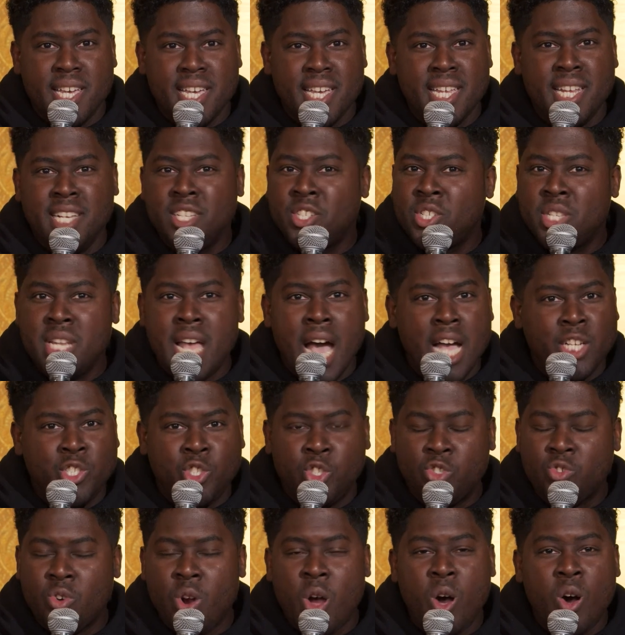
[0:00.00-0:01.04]
It is not
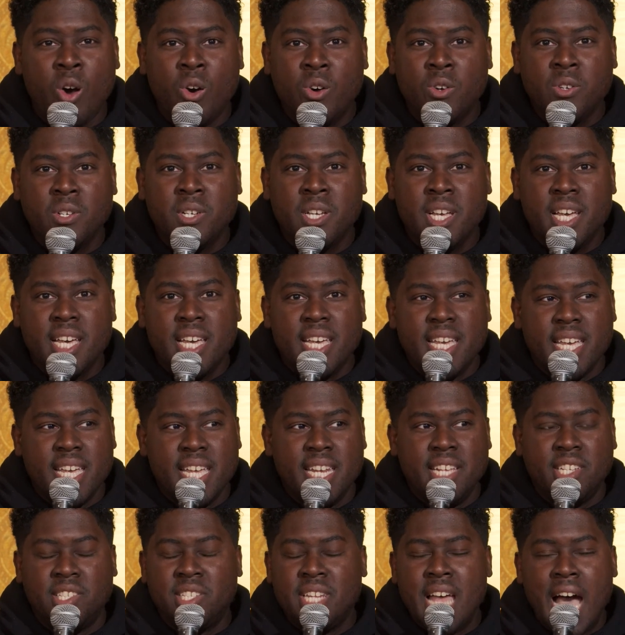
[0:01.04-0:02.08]
strong,
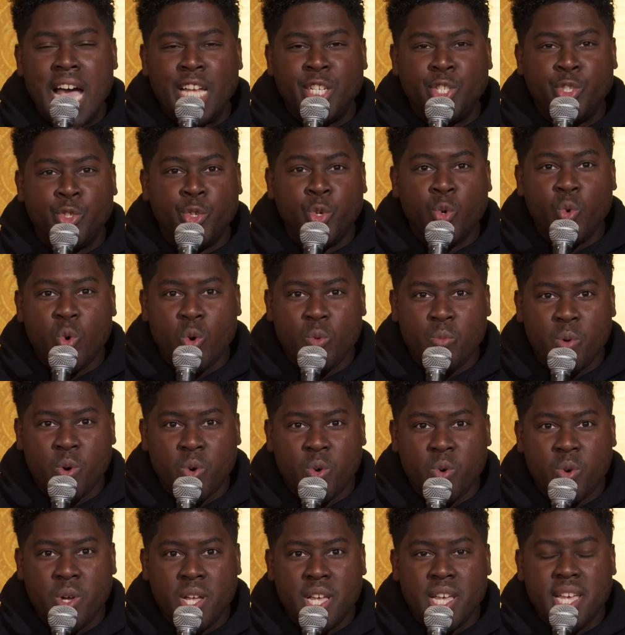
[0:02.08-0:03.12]
it is not
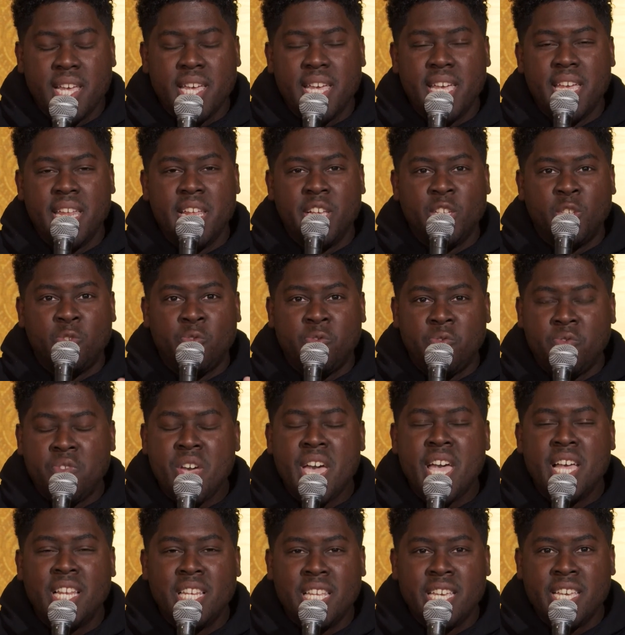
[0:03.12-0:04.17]
durable, it is
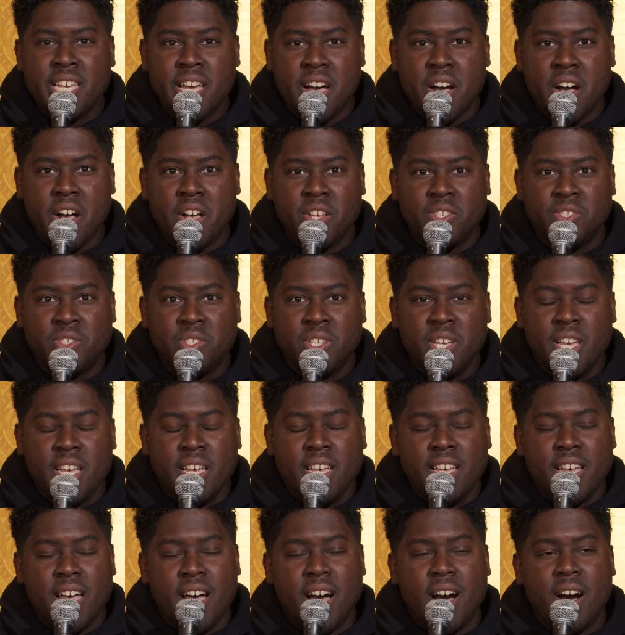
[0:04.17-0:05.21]
failing us.
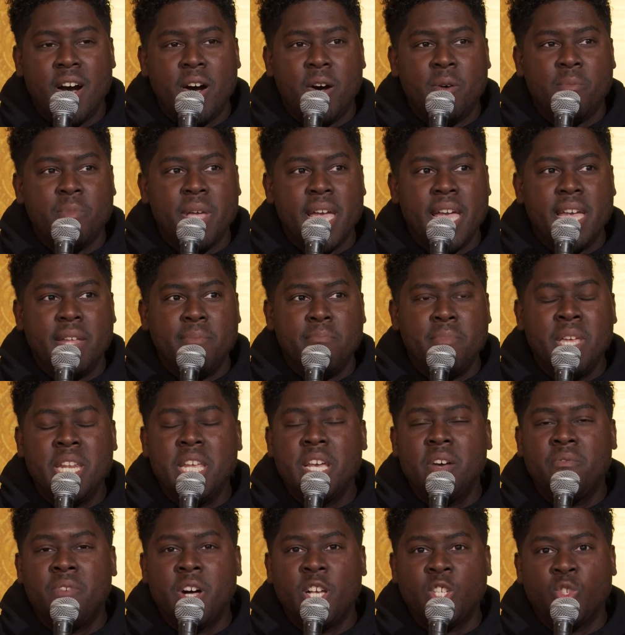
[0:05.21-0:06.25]
Um, and
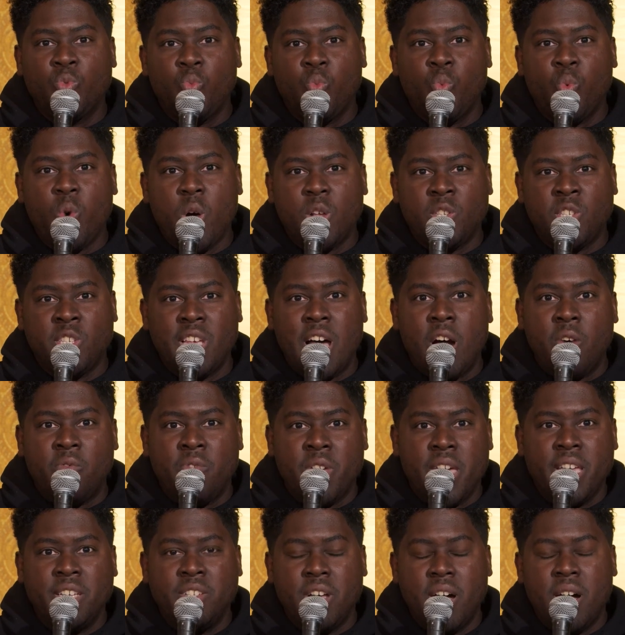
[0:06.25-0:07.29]
many of us,
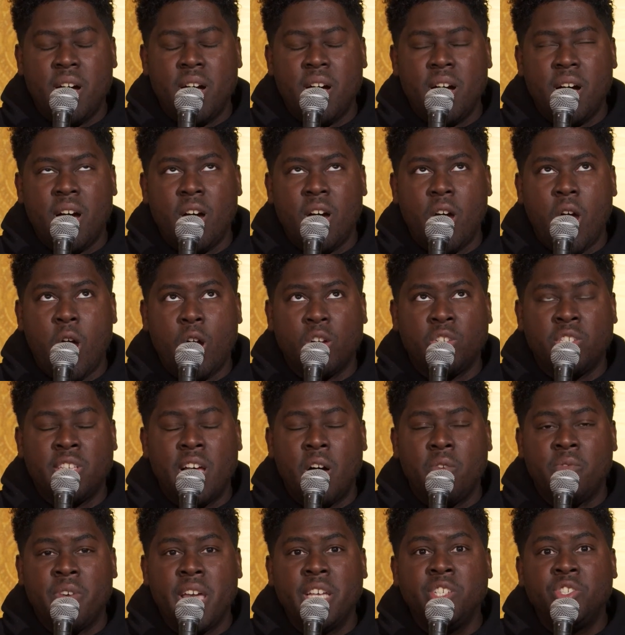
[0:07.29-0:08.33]
uh, our
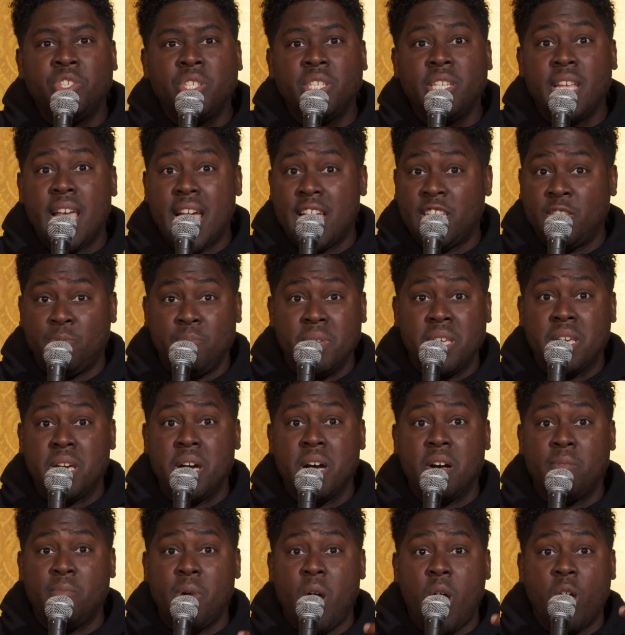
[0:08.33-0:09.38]
salvation has
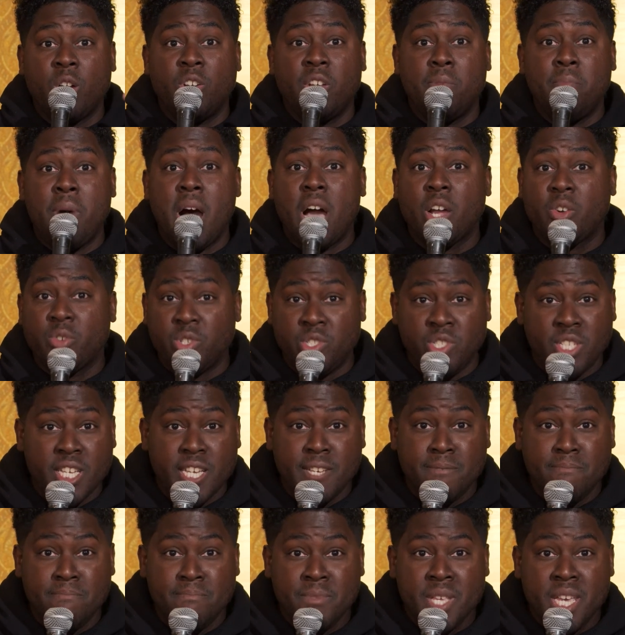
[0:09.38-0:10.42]
become our
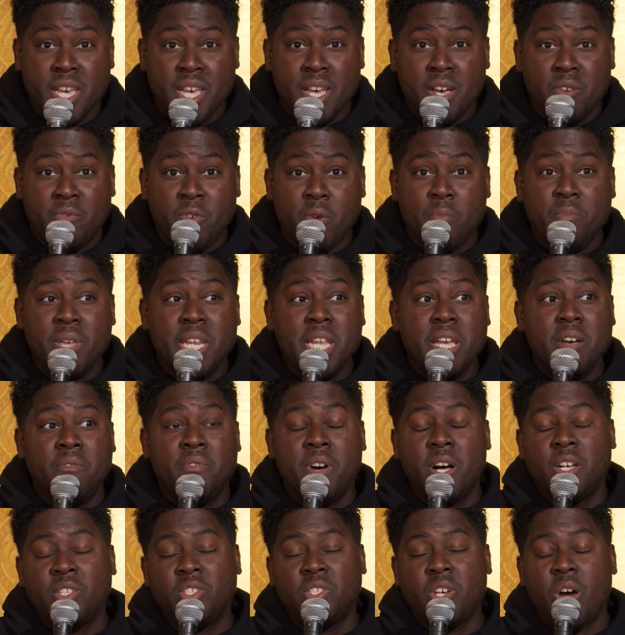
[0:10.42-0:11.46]
democracy. For many of
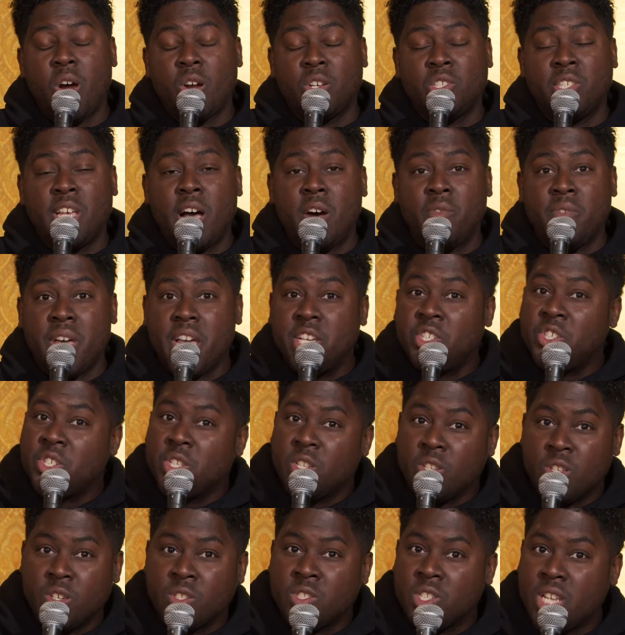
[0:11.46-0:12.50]
us, our
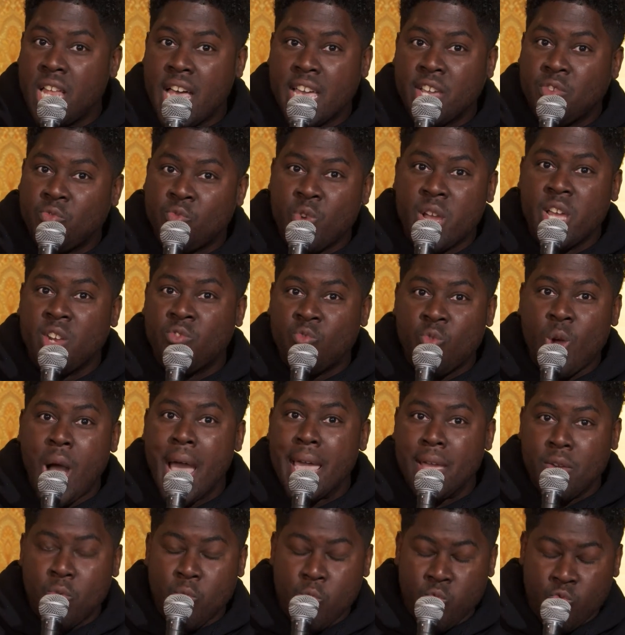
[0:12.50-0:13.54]
salvation looks like red,
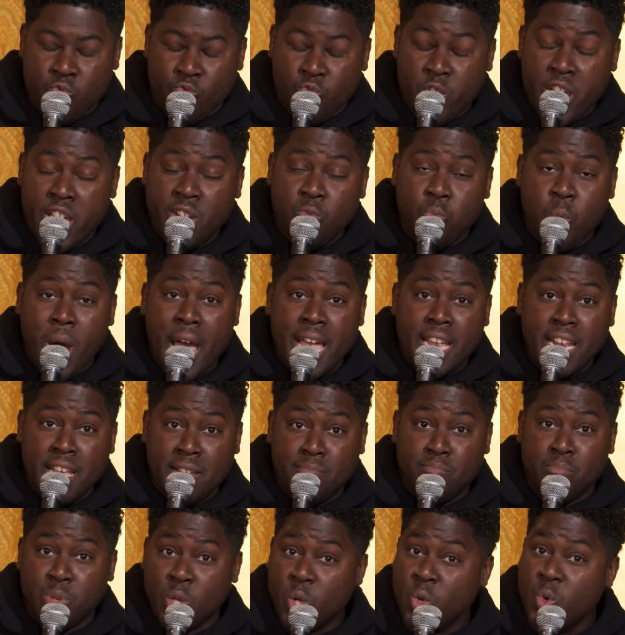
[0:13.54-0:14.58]
right, red, white,
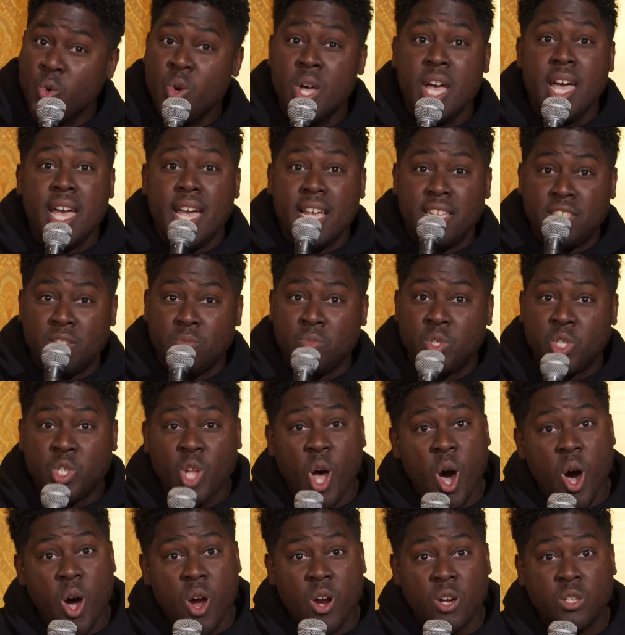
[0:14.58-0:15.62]
and blue, and some
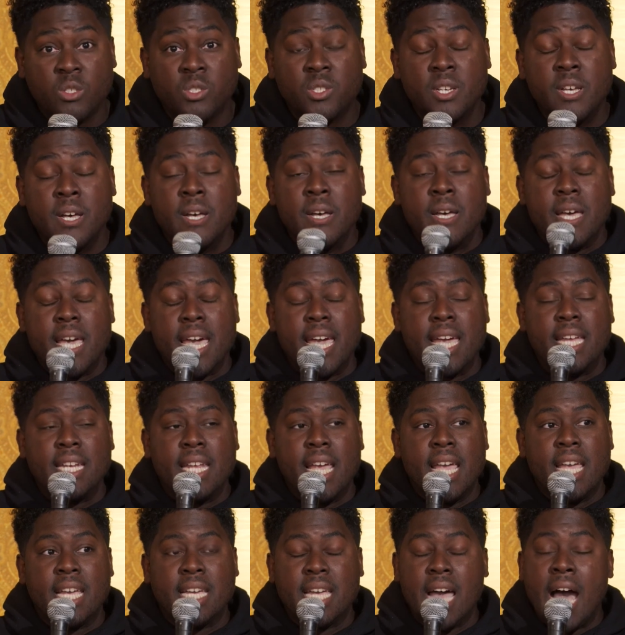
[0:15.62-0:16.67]
stars.
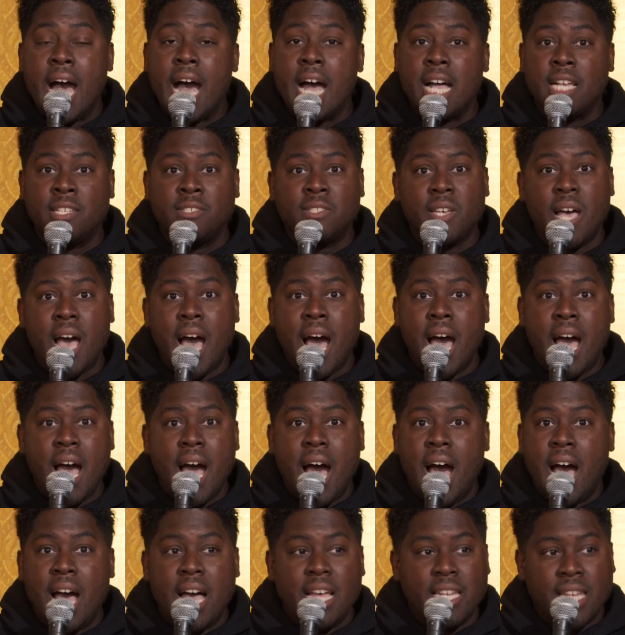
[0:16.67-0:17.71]
And and guys, I,
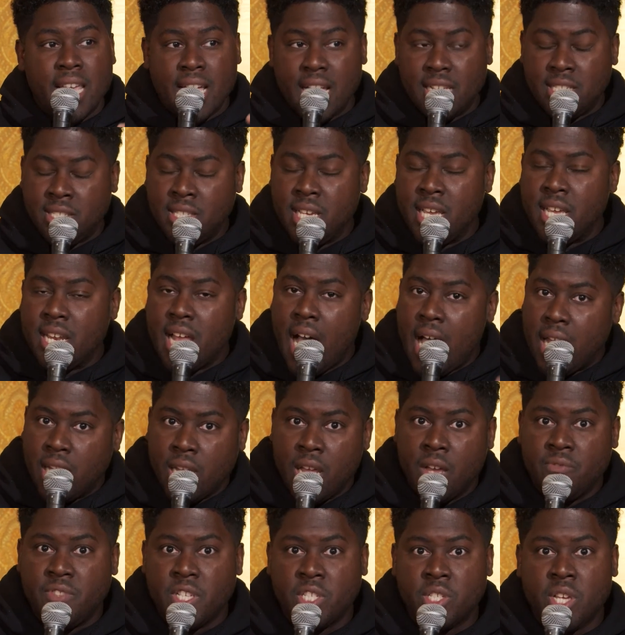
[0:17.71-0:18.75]
I like I said, I
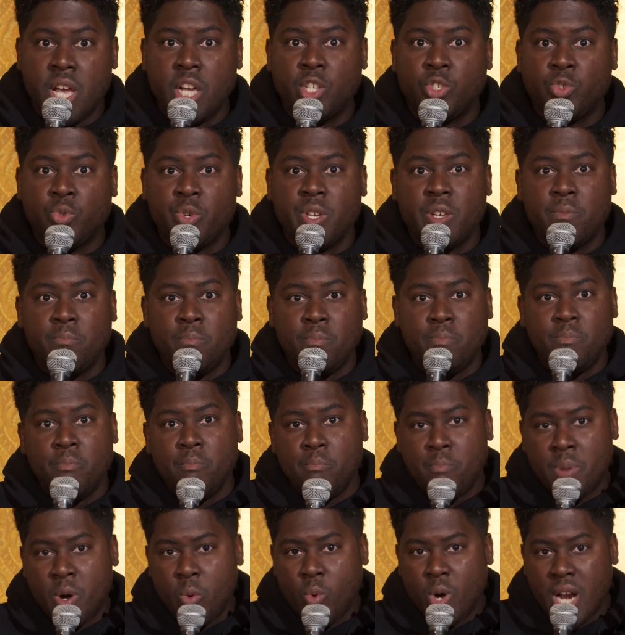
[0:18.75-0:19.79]
love this country,
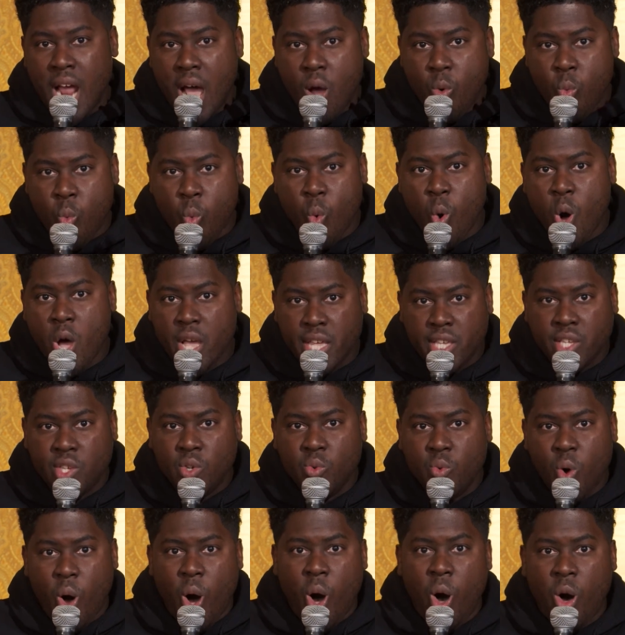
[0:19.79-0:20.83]
but what I want
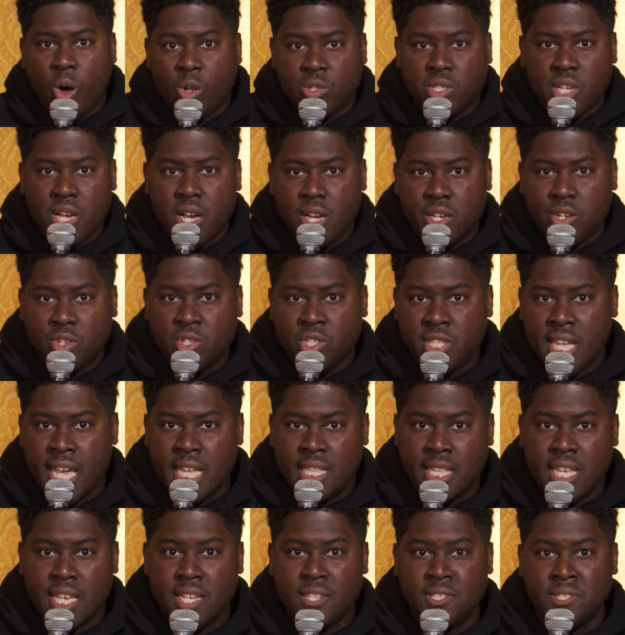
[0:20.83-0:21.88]
you all to
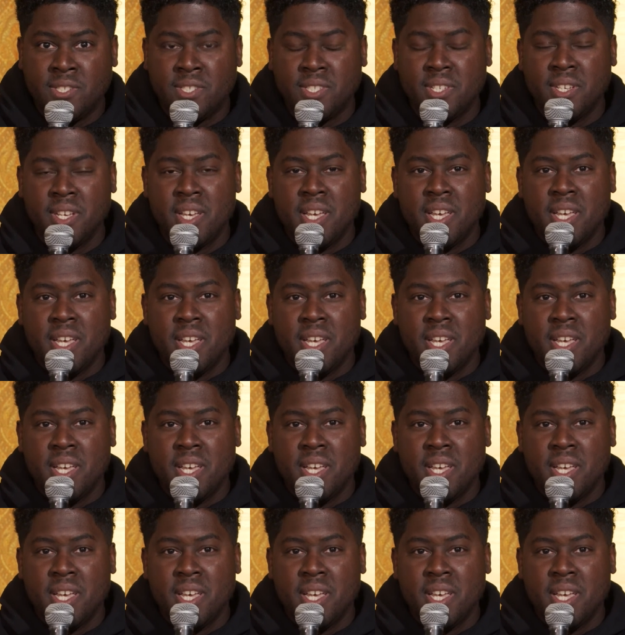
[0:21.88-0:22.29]
understand this